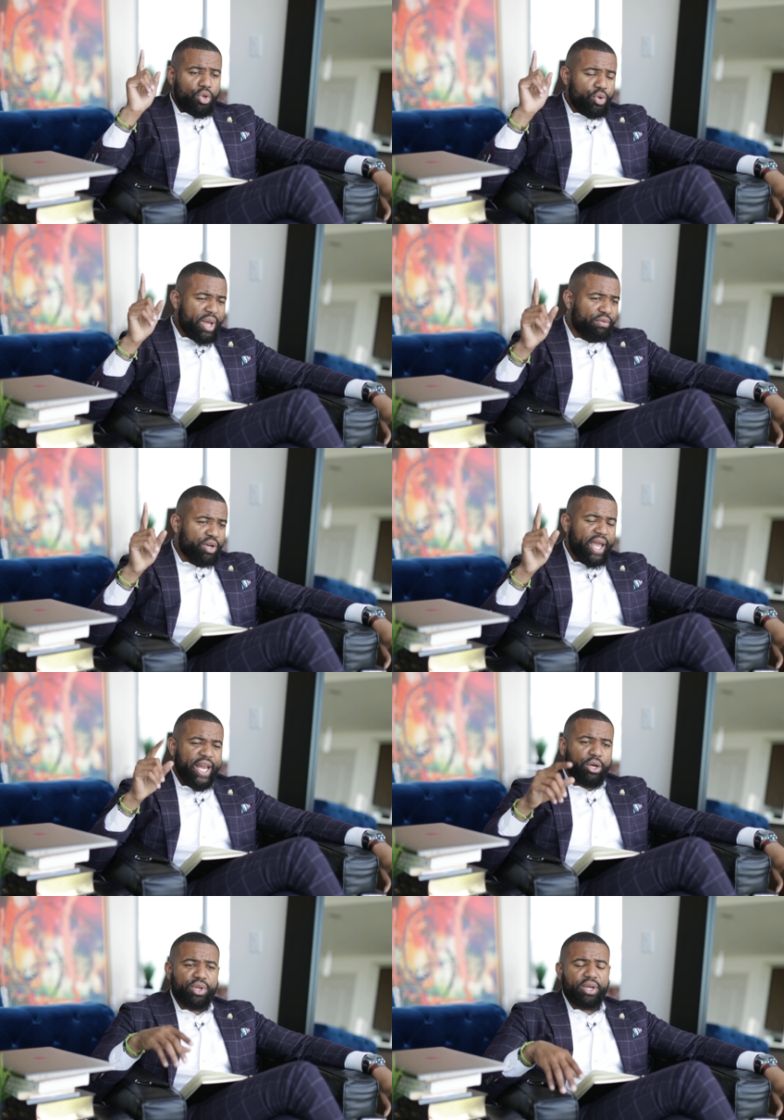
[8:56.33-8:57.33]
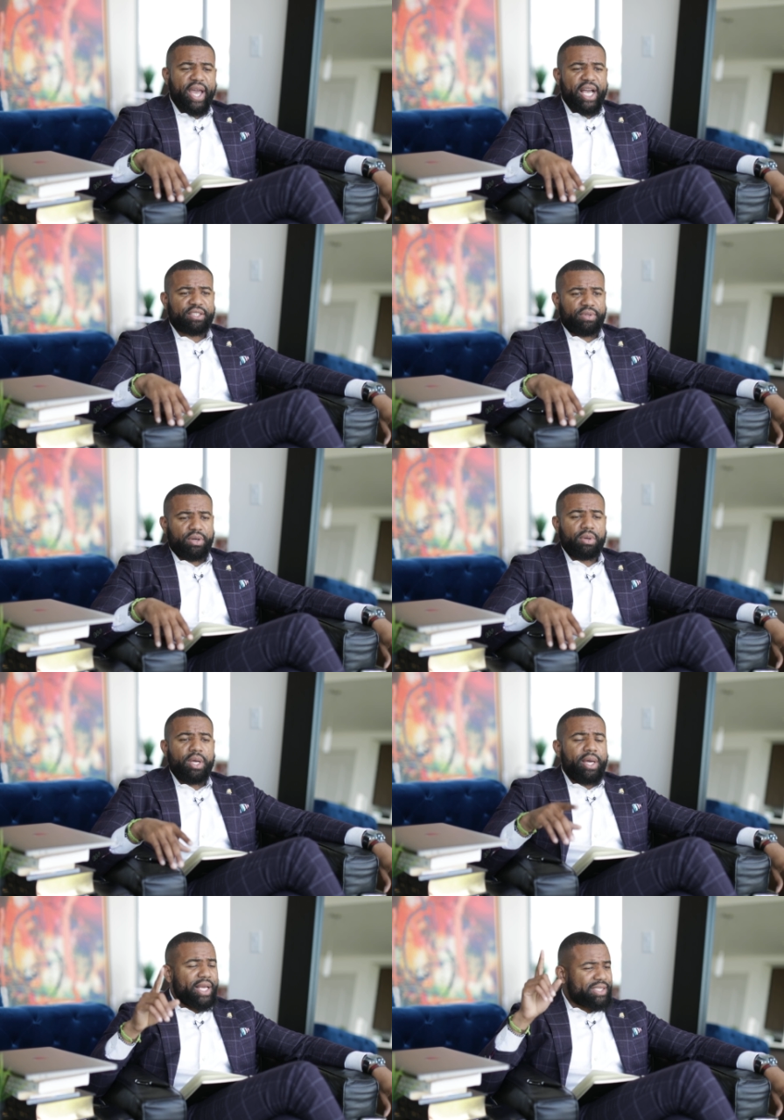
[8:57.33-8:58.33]
you have a good handle on your cash flow.
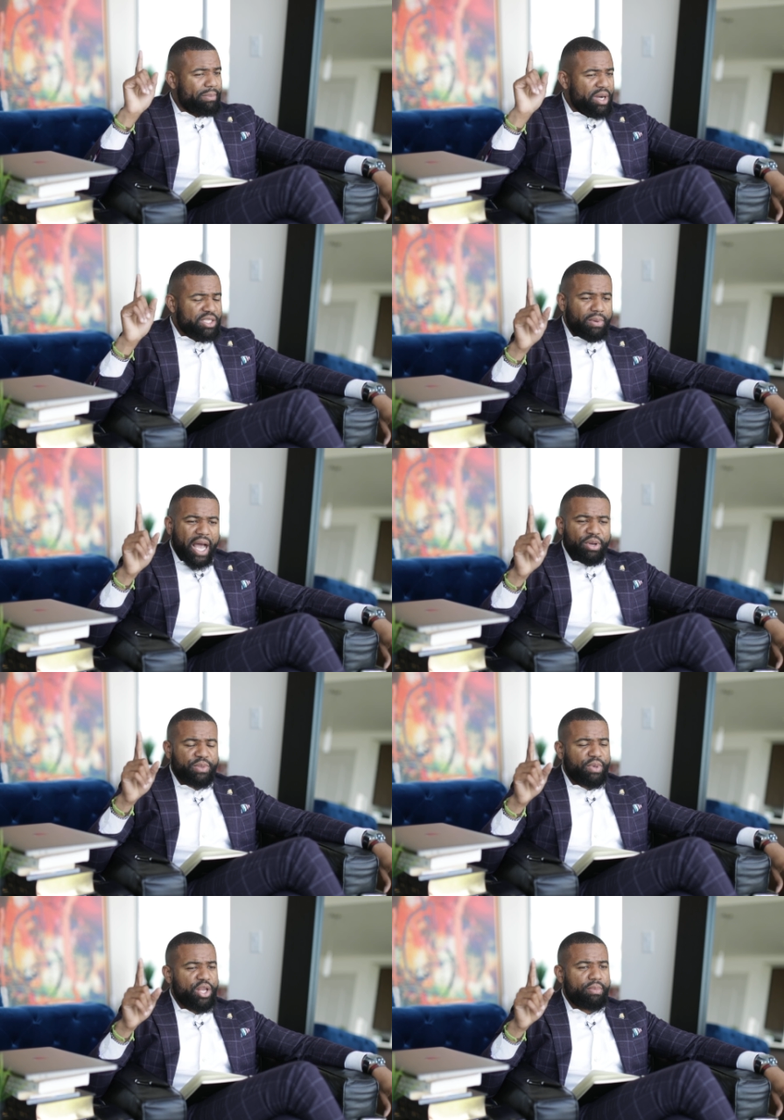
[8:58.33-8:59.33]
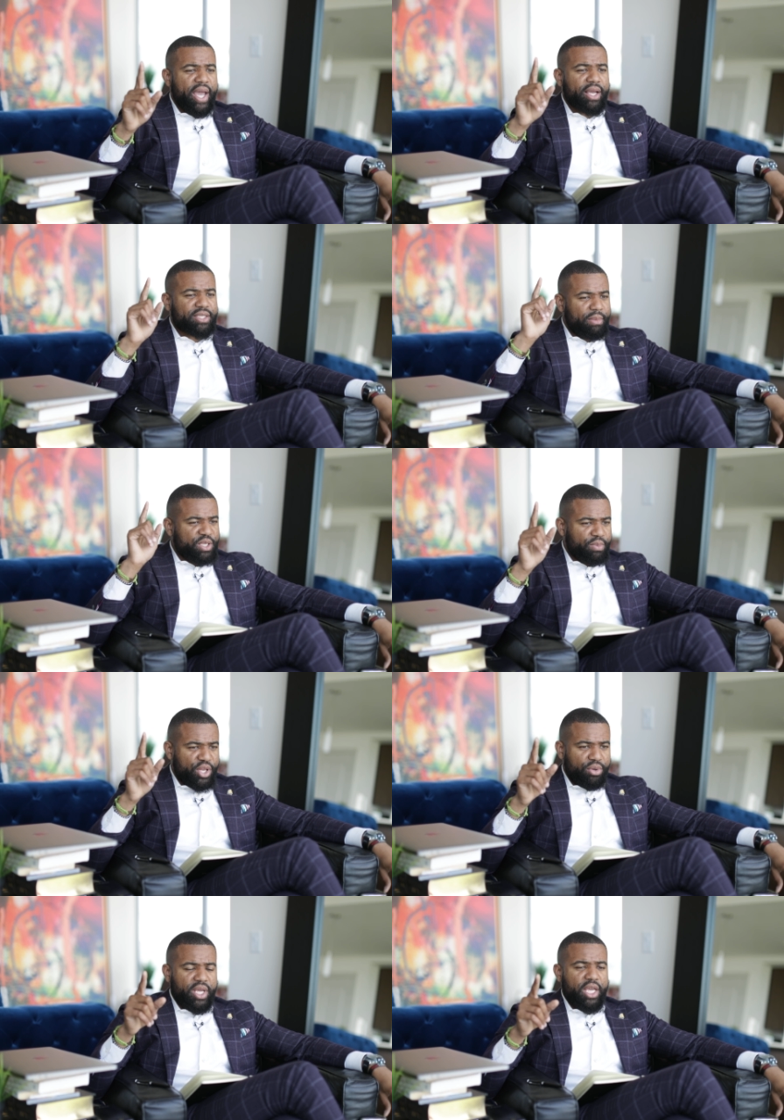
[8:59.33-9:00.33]
It's not much how much money you make, it's how much money
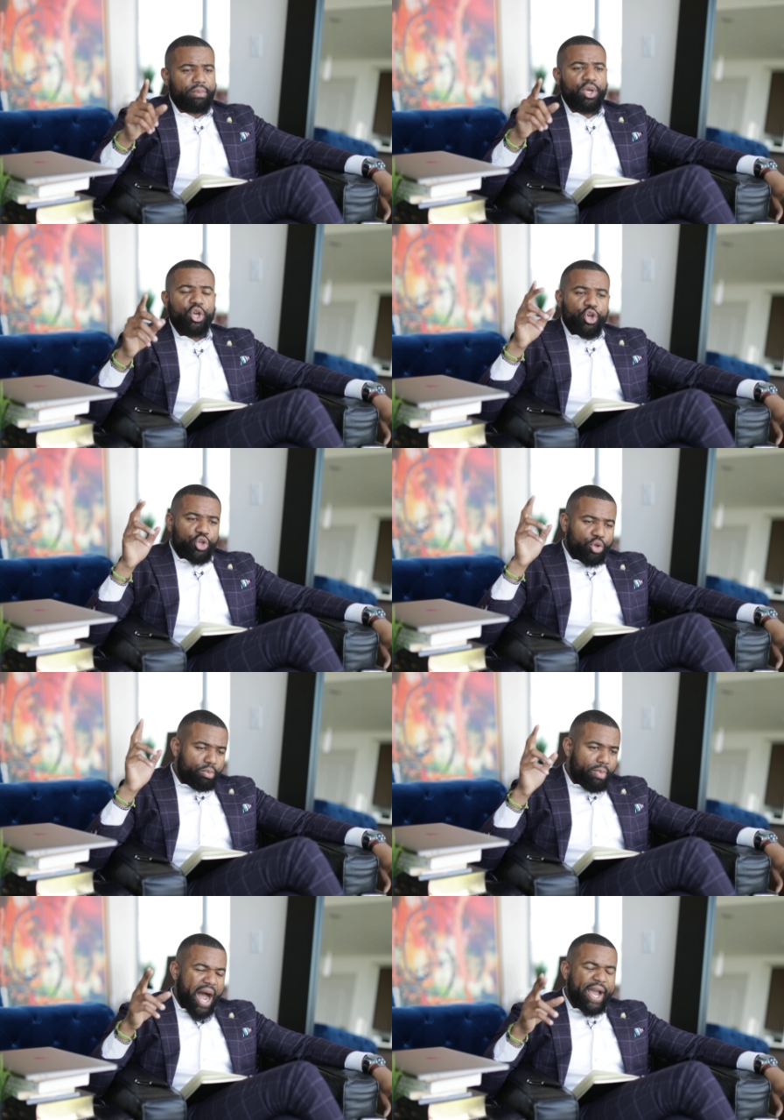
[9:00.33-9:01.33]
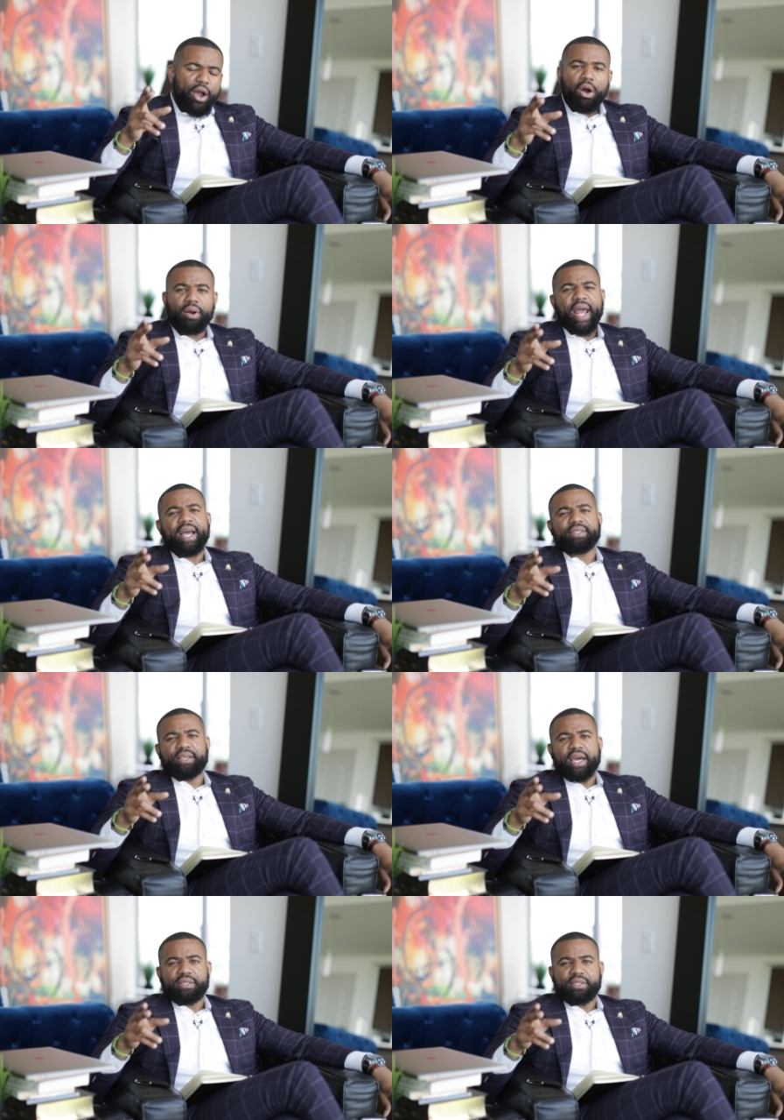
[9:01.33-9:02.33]
you keep. You buy hard
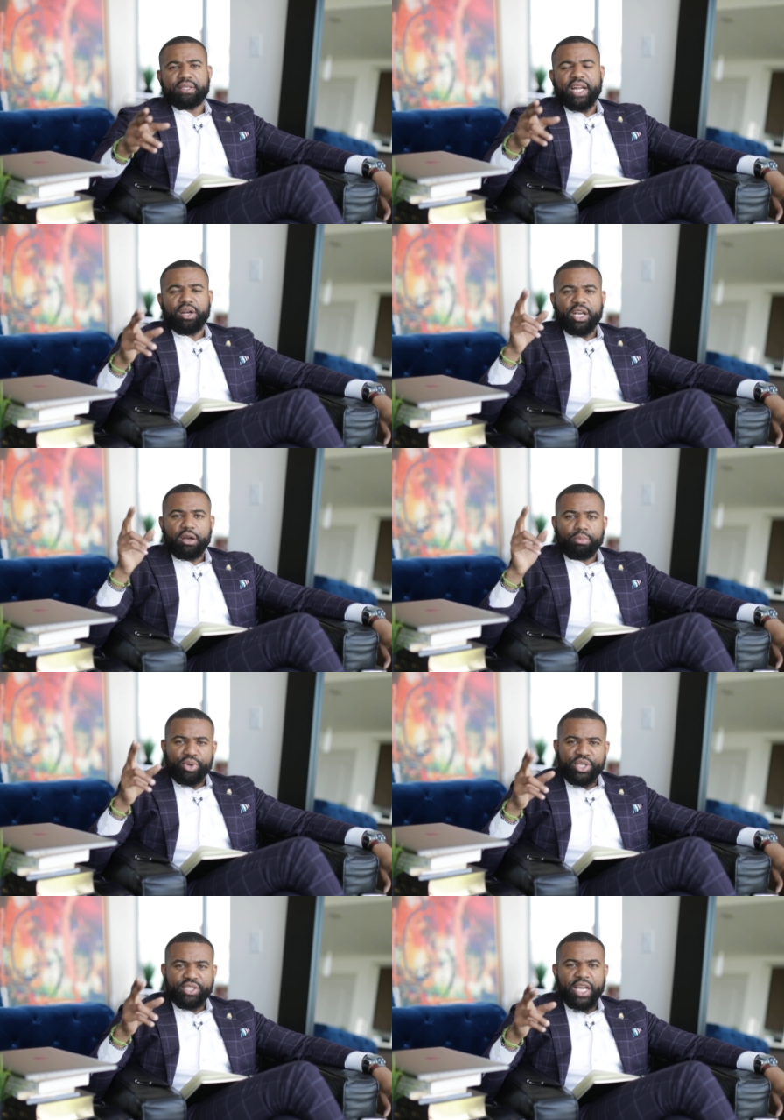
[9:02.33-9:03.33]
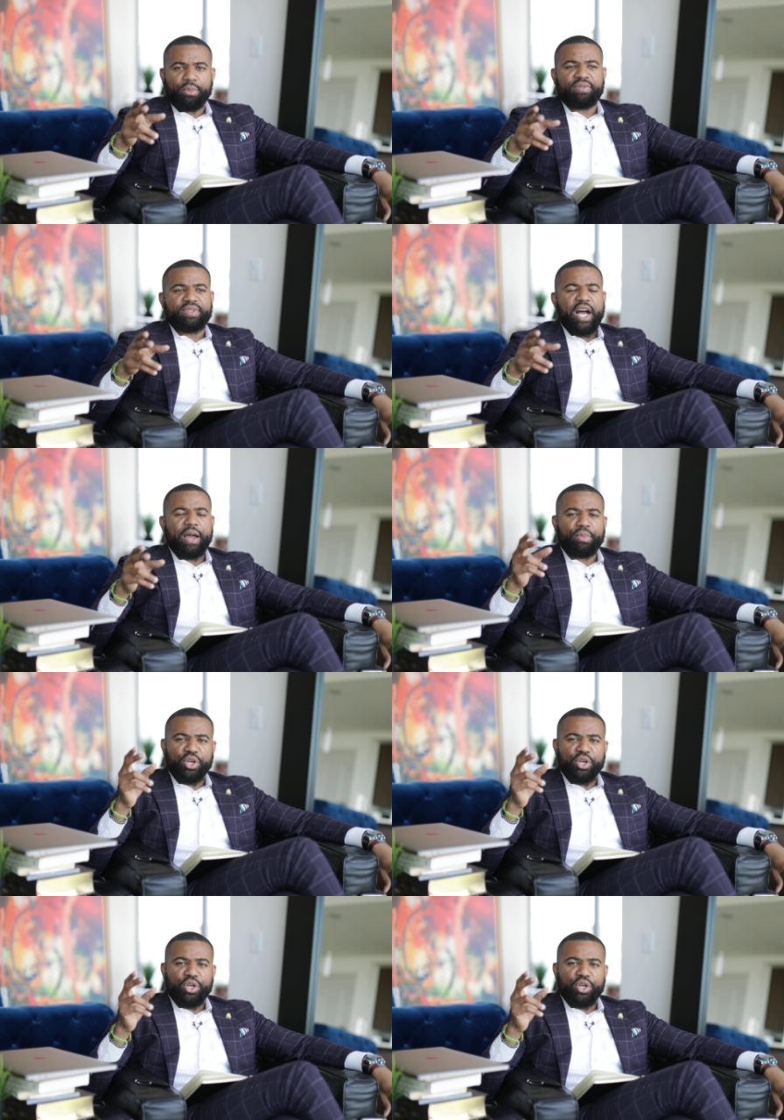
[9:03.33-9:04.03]
assets that are going to appreciate with time,